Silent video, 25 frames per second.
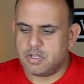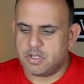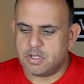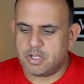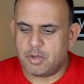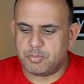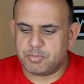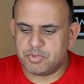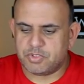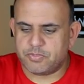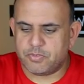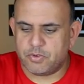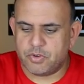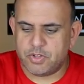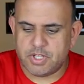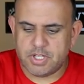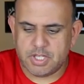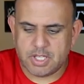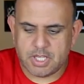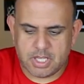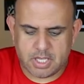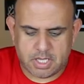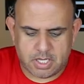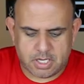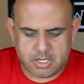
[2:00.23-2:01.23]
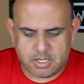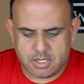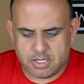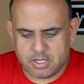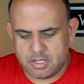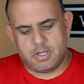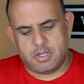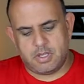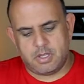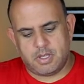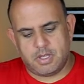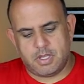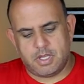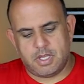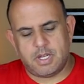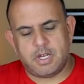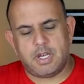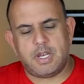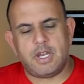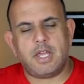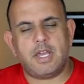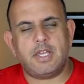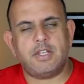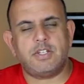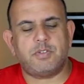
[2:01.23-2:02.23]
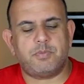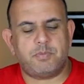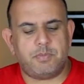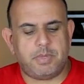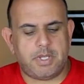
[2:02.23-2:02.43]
Cups for the end nice